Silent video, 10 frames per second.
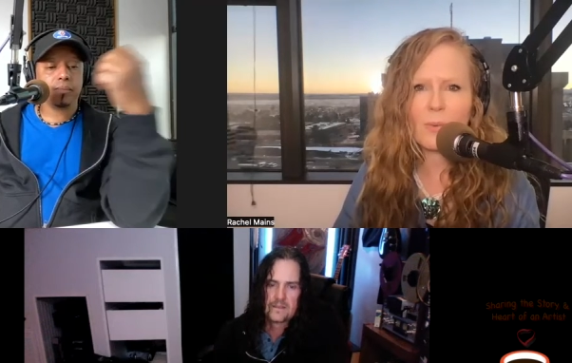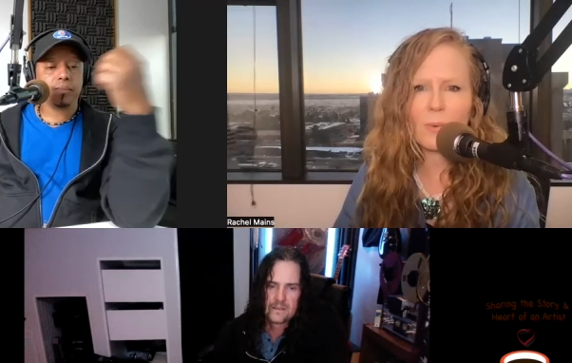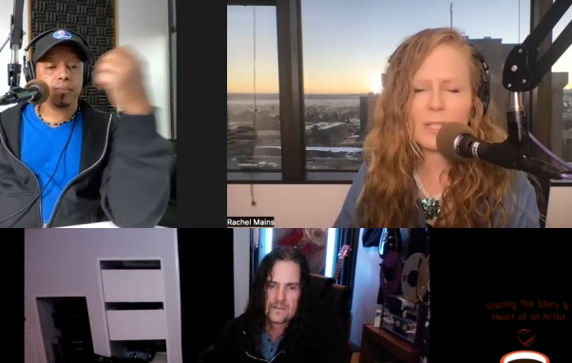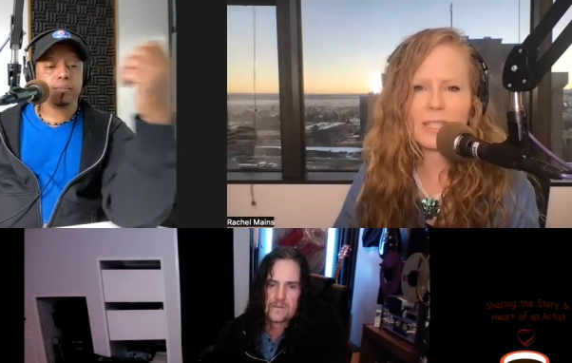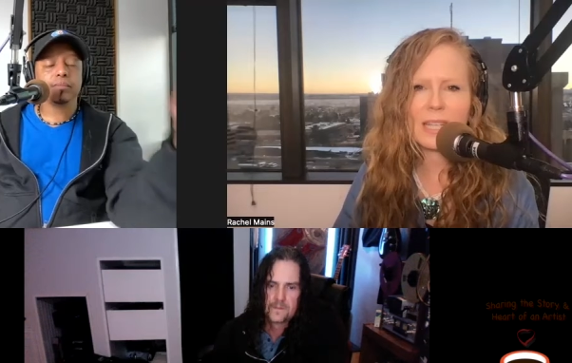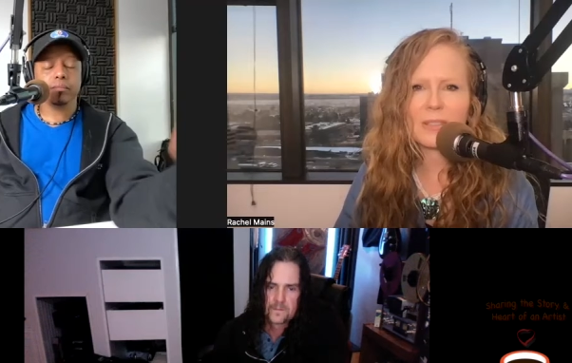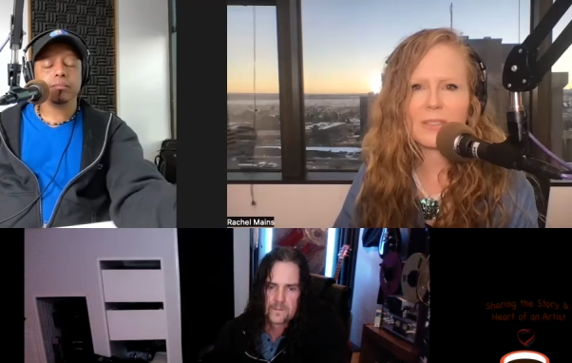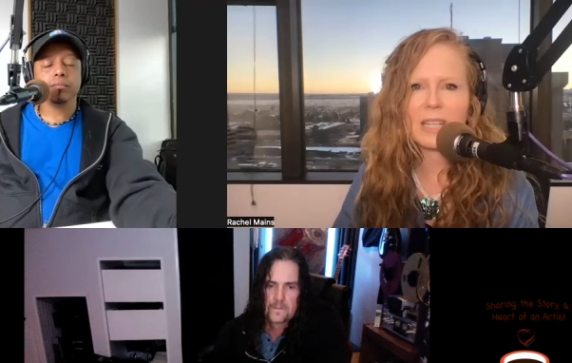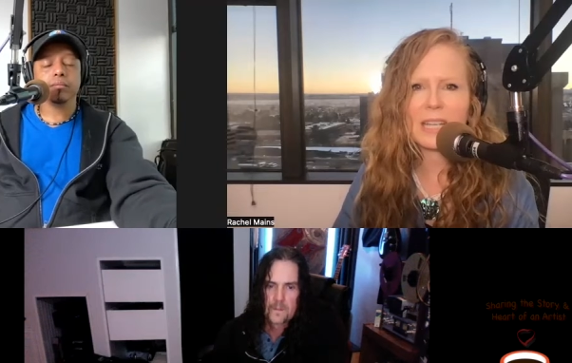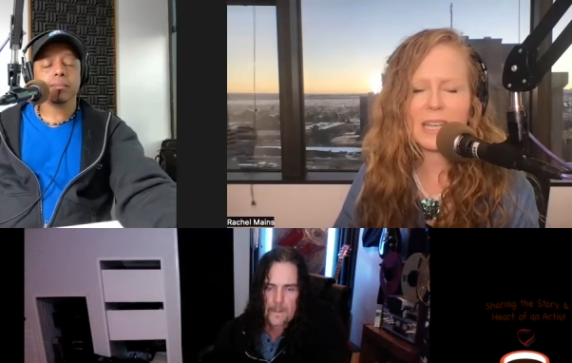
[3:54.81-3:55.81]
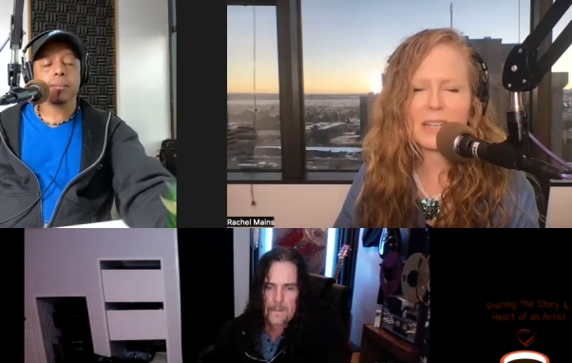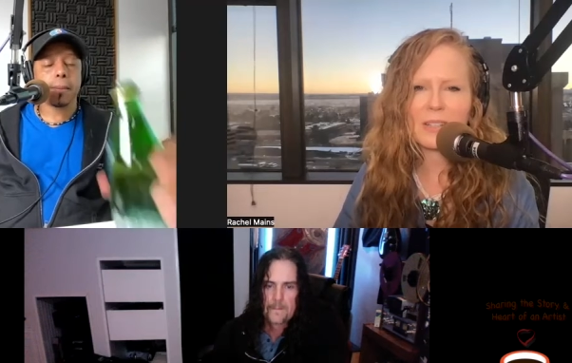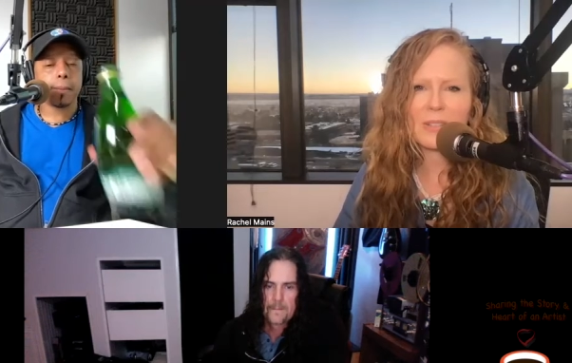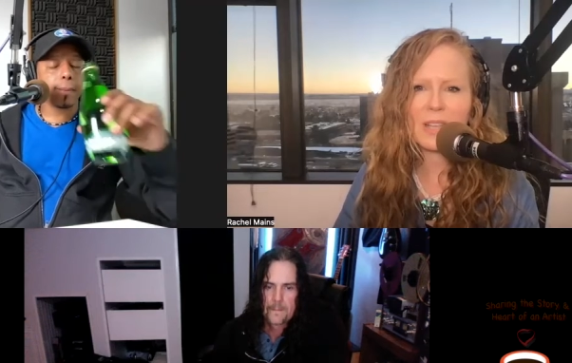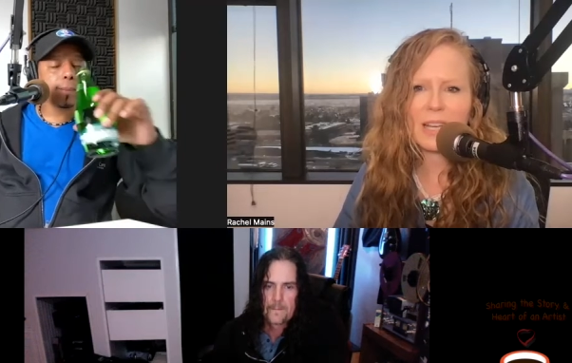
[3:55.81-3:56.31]
Speaker 1: what does that look like? How do
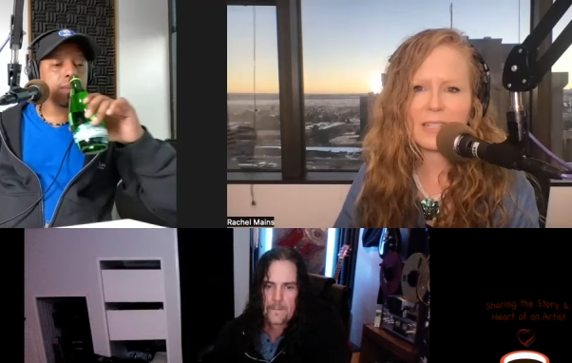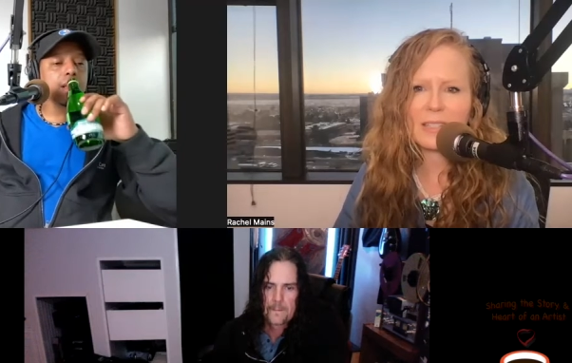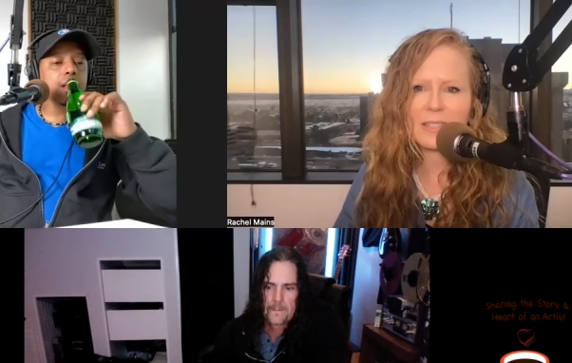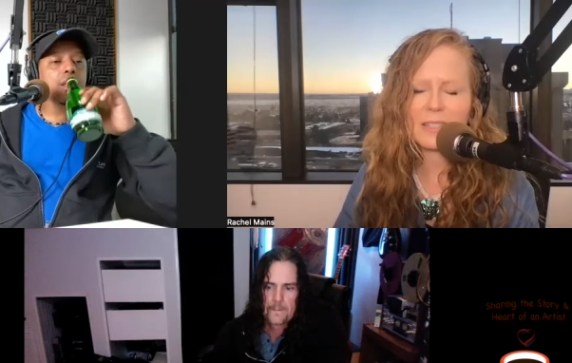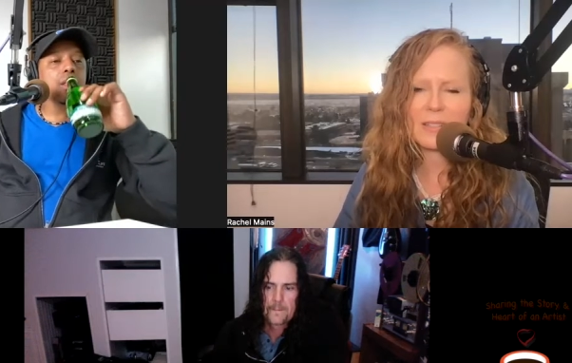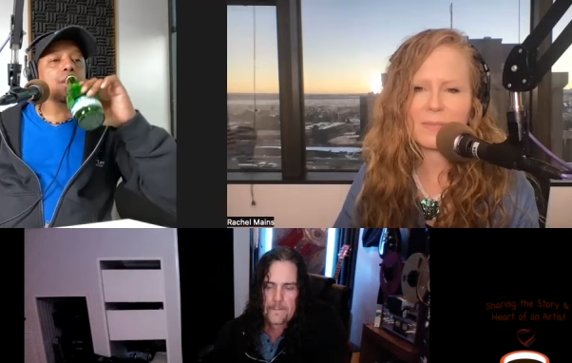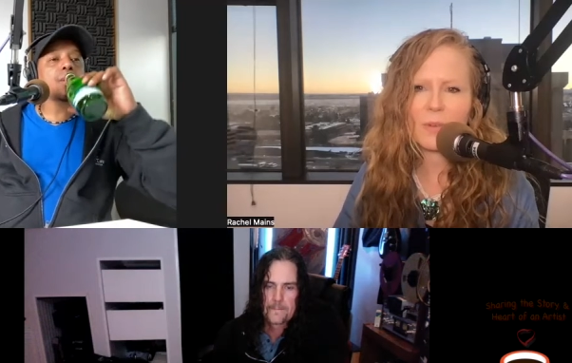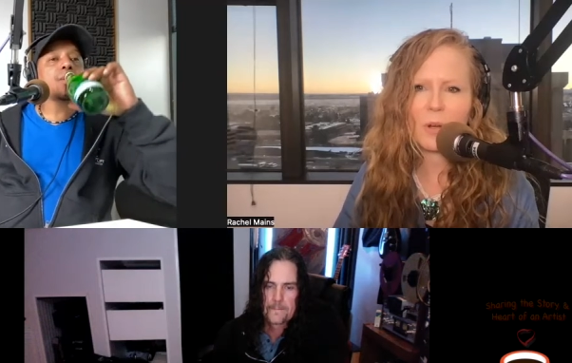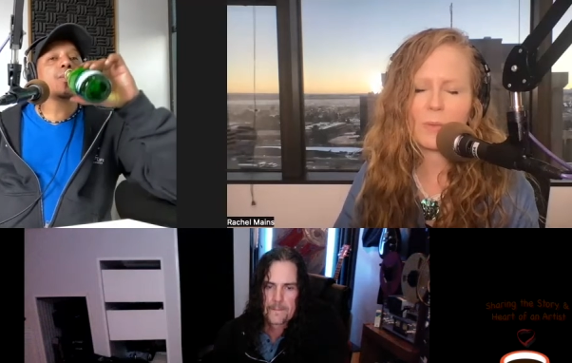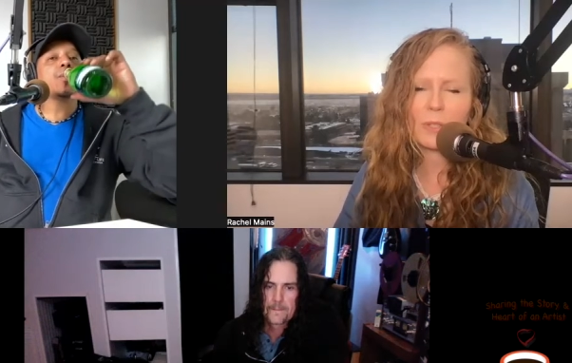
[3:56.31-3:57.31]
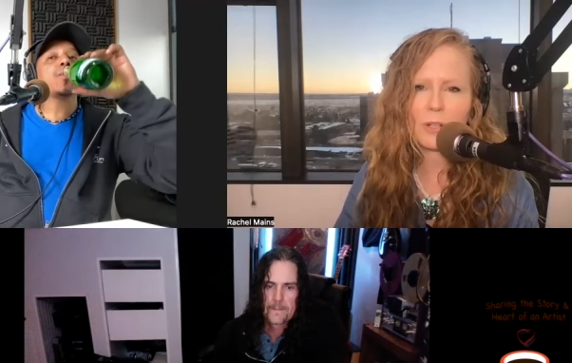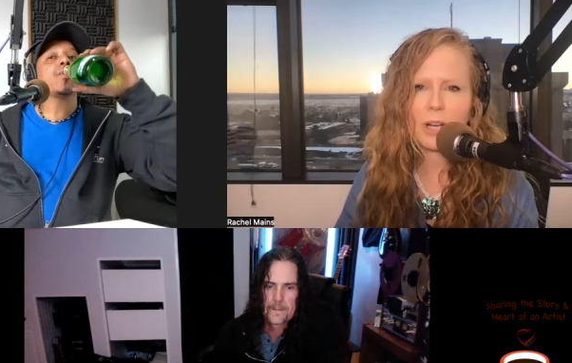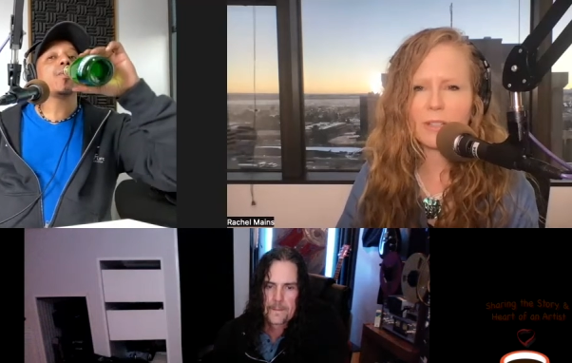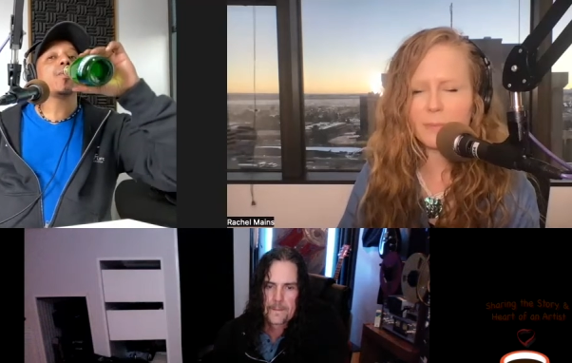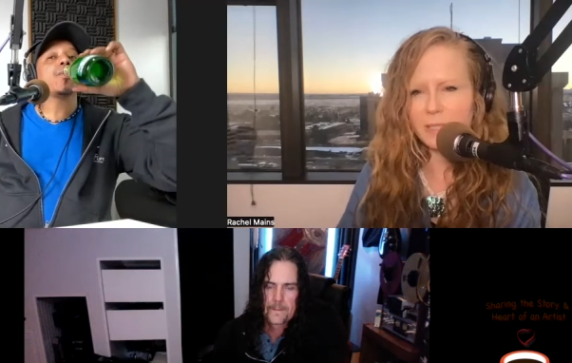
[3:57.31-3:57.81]
you guys um, open the crowd up?